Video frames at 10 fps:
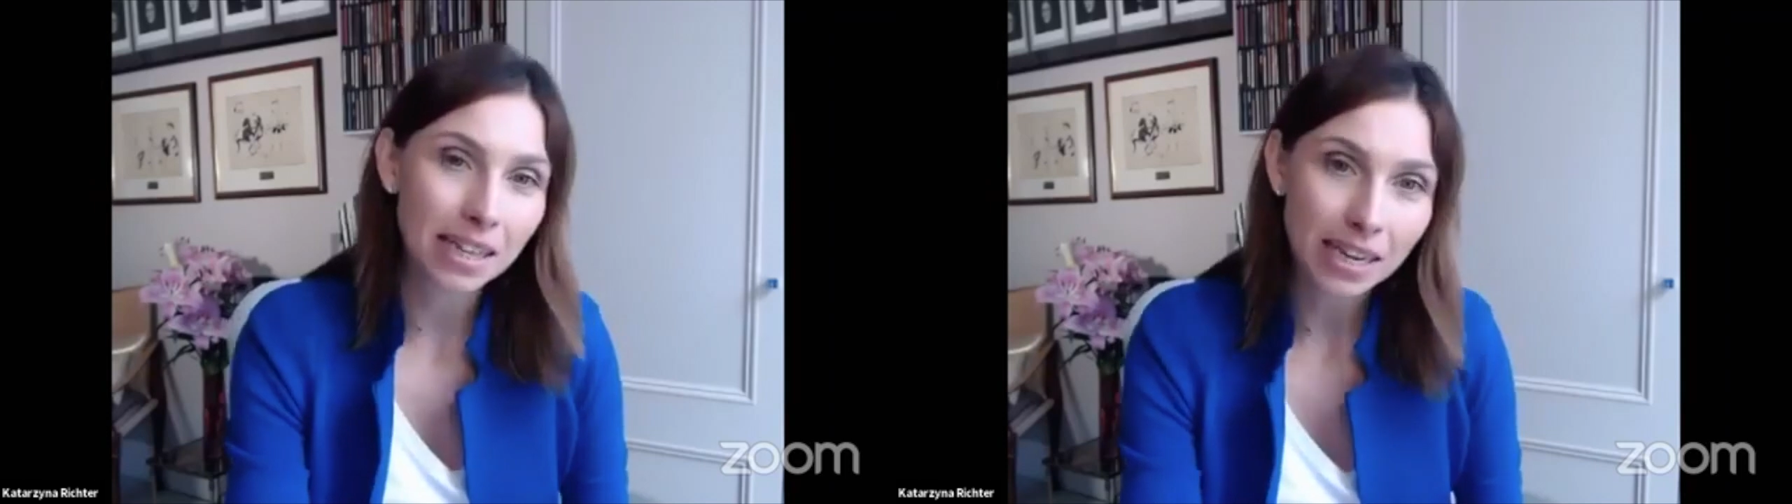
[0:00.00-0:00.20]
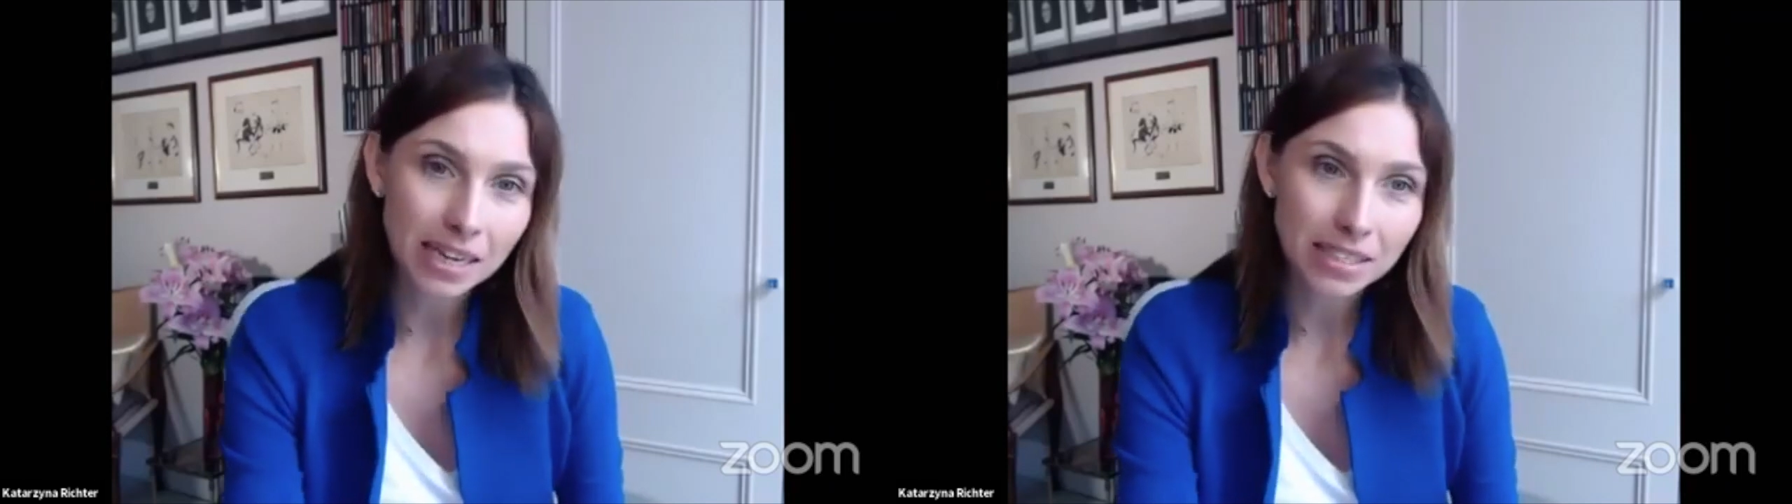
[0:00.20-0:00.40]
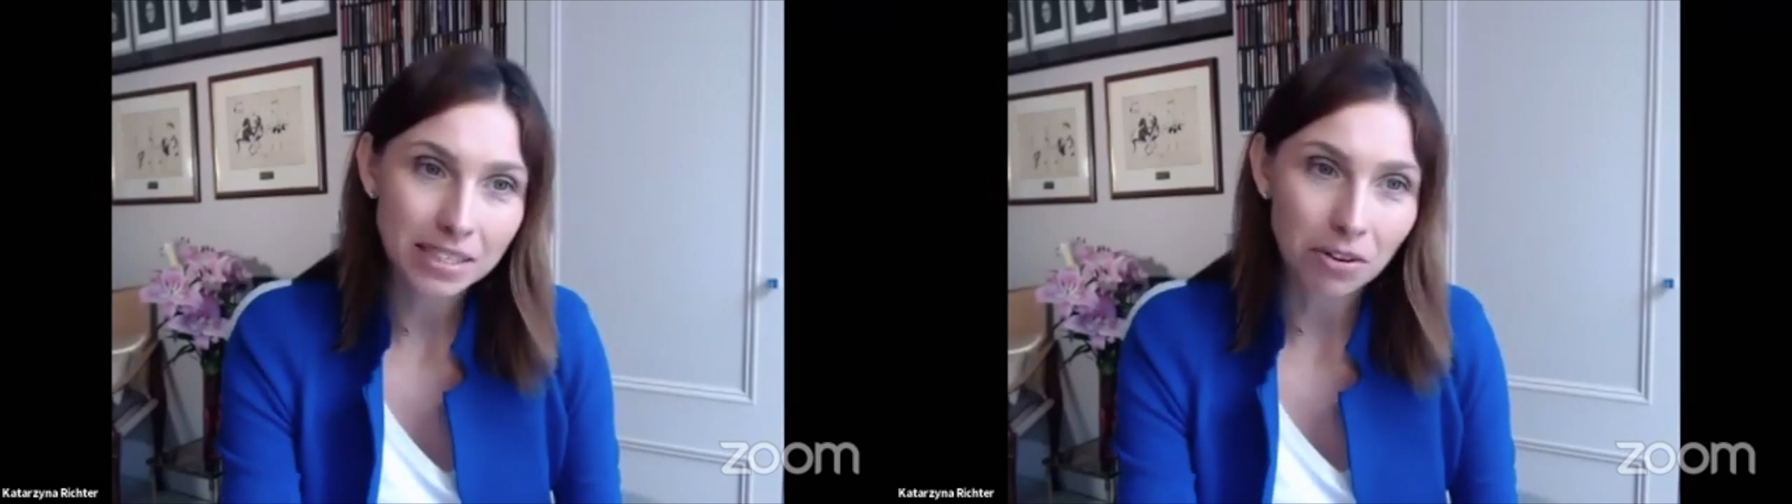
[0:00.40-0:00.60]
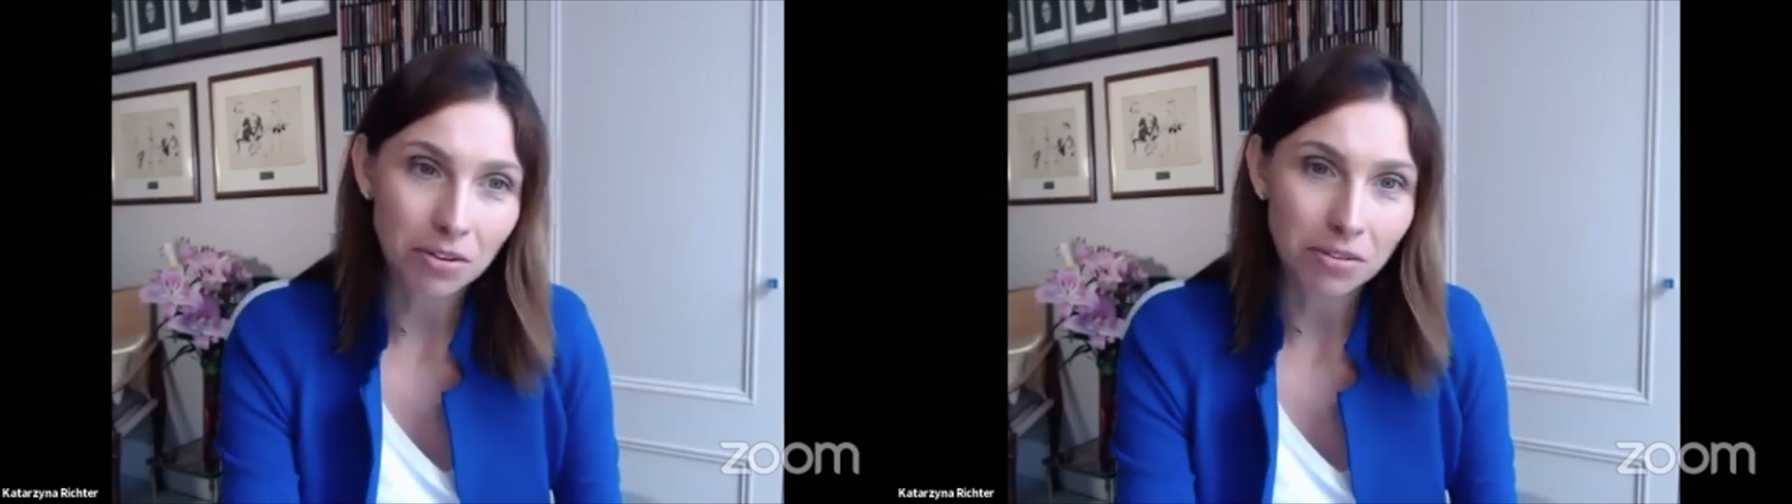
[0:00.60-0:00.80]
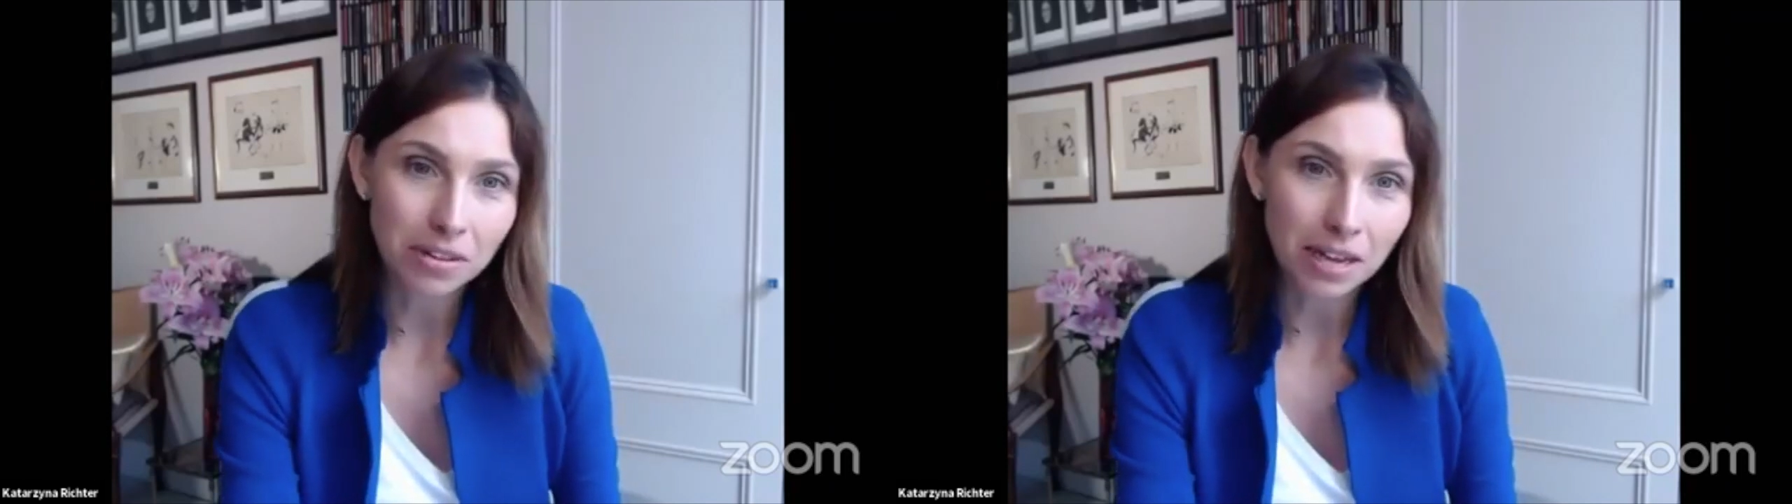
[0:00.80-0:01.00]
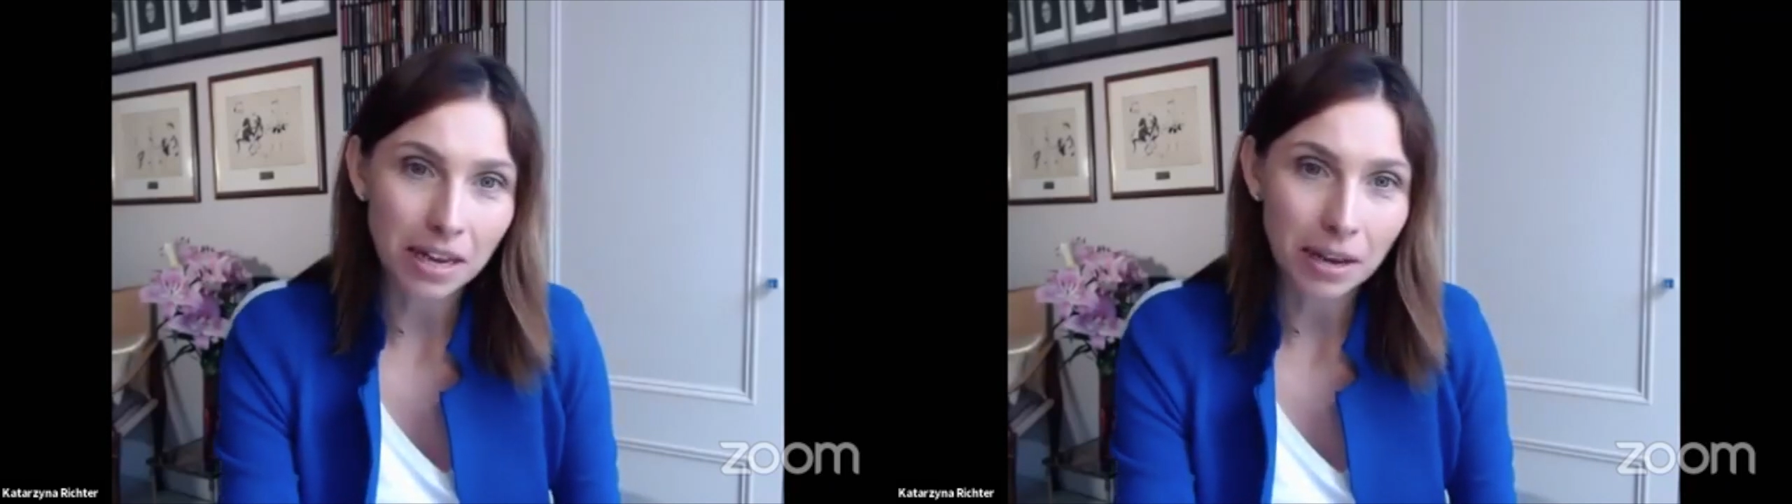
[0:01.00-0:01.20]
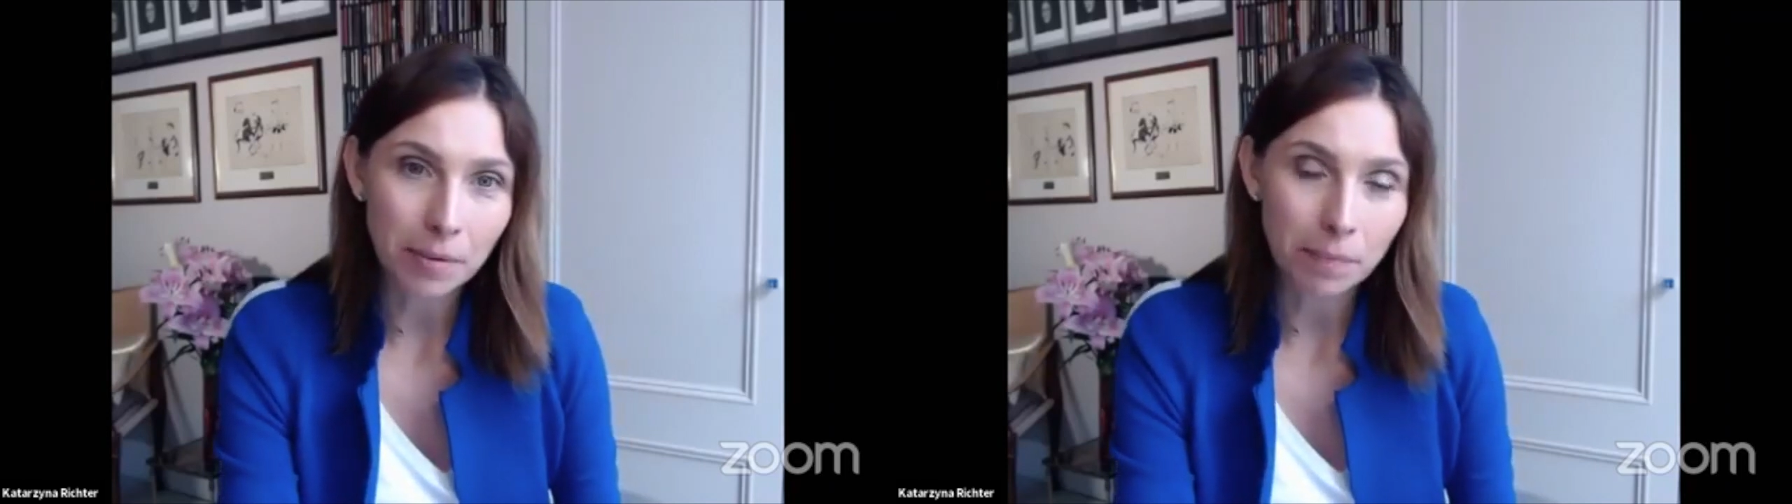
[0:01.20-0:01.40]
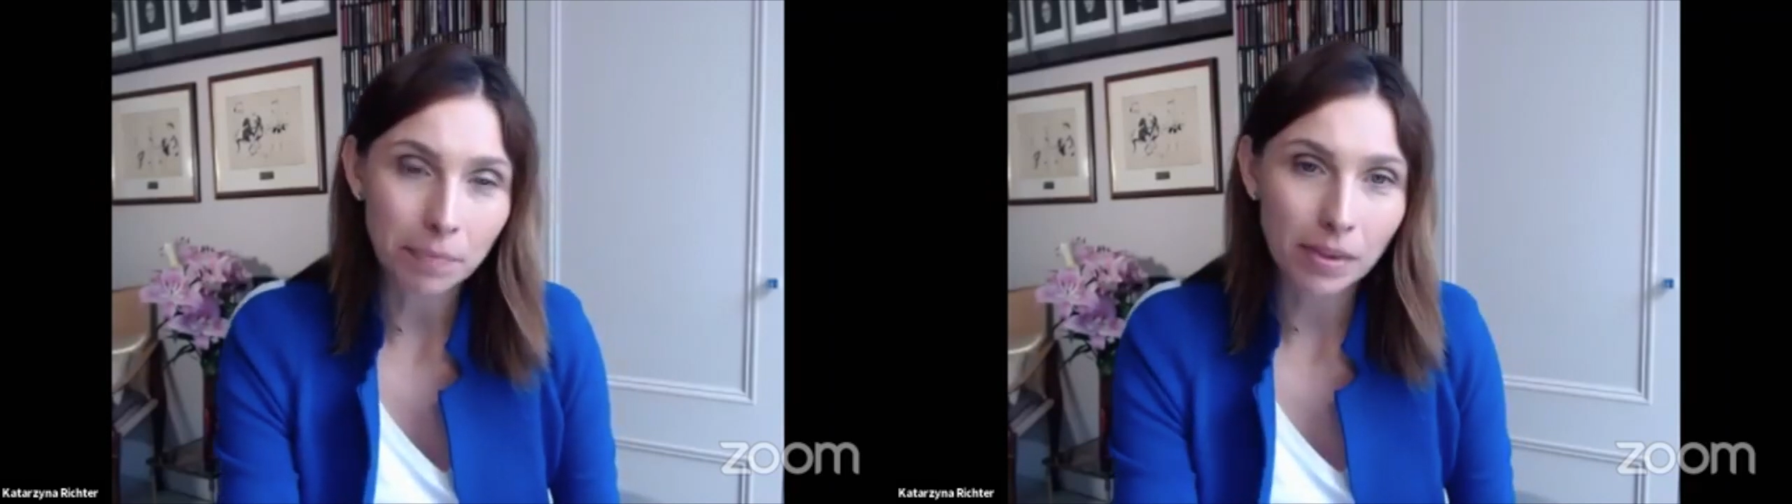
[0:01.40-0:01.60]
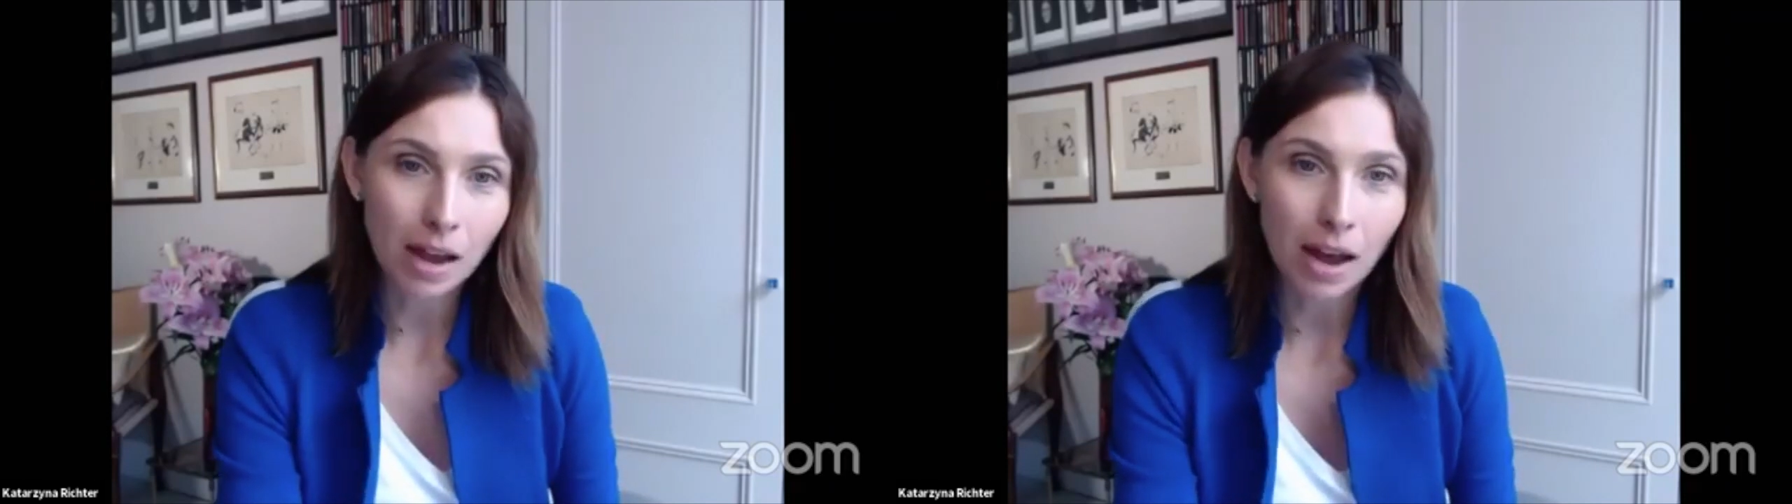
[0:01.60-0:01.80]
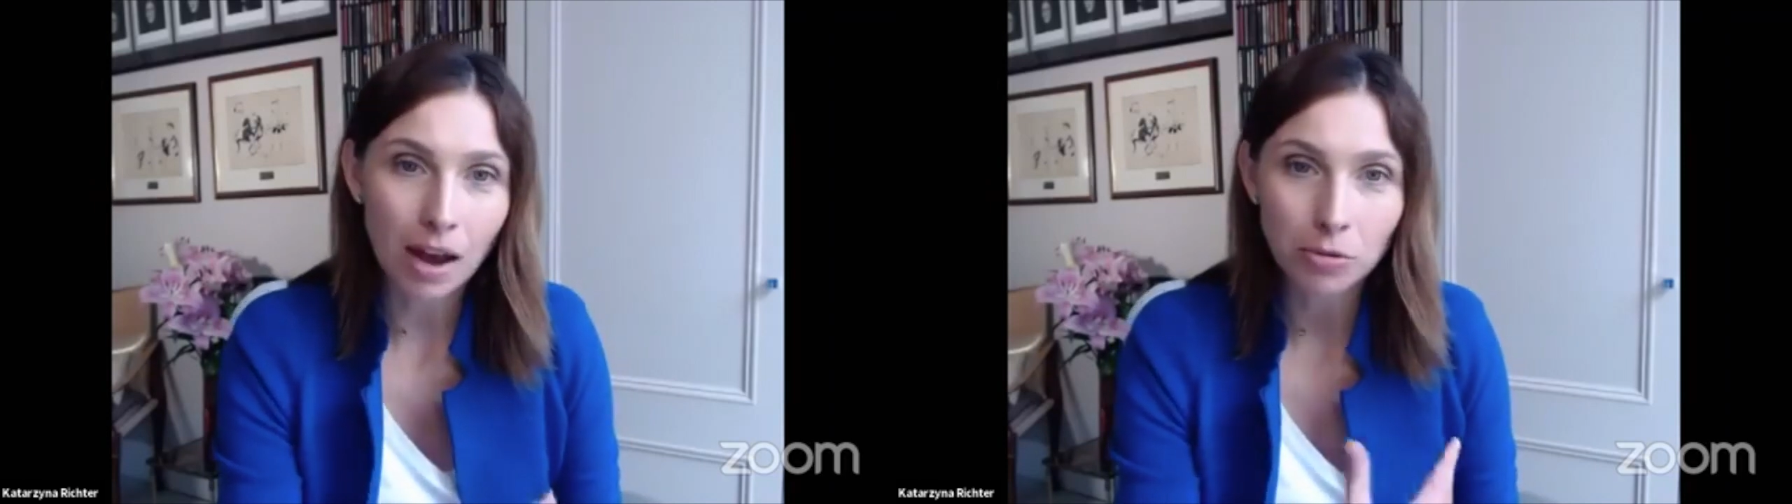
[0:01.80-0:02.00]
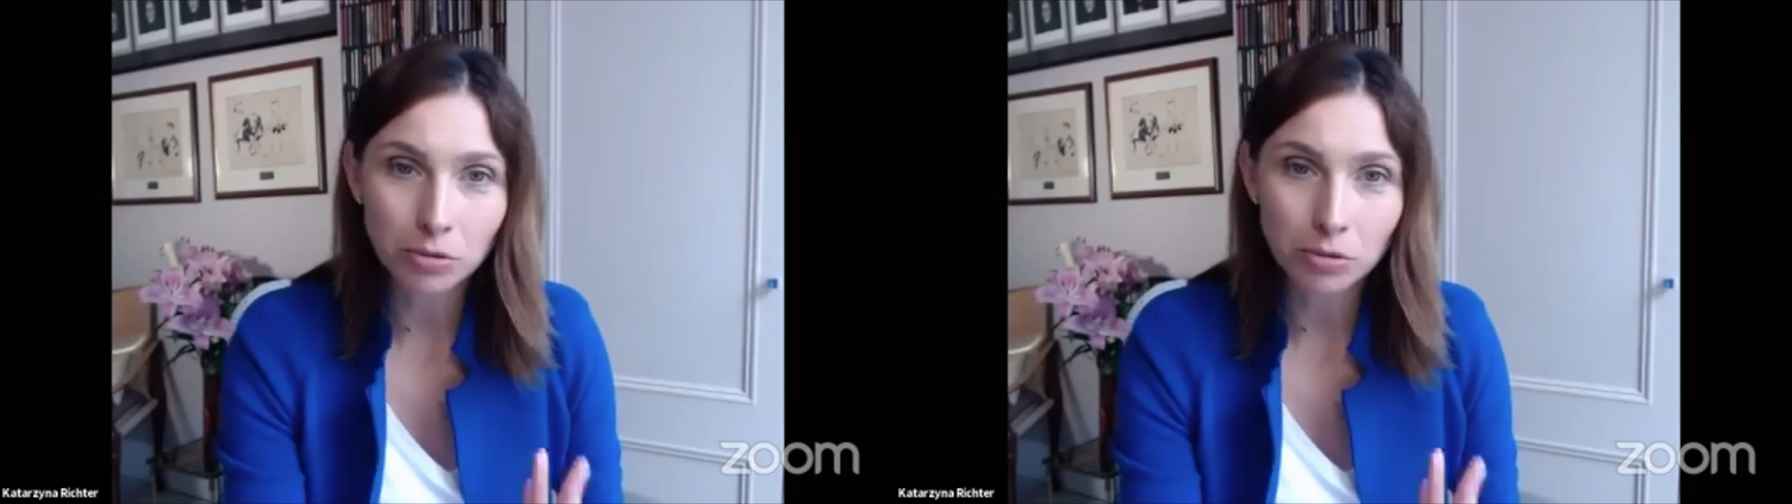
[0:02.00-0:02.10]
links on how